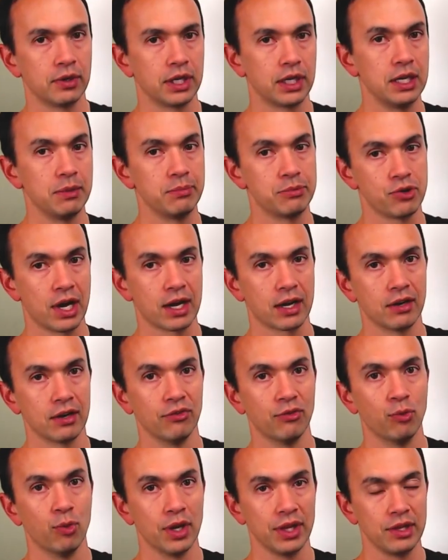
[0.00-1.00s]
keep track
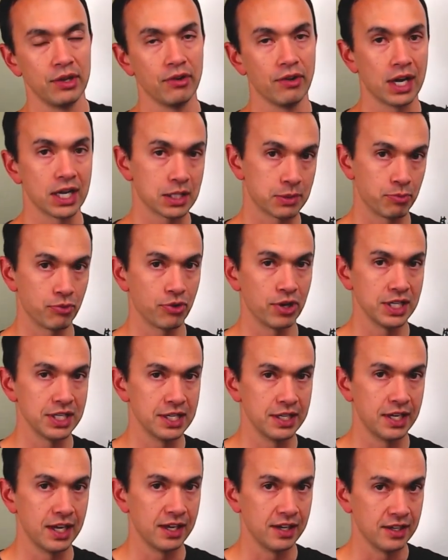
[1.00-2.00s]
of what your
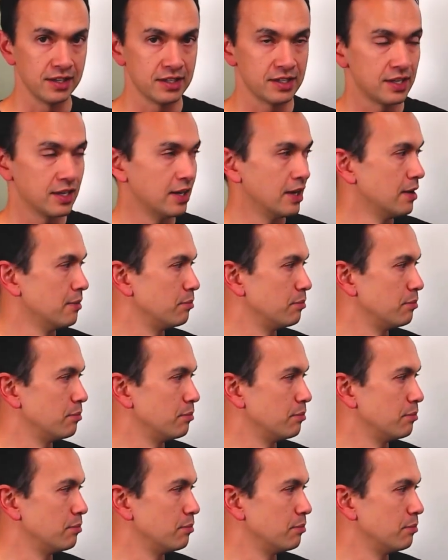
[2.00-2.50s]
expiration date is,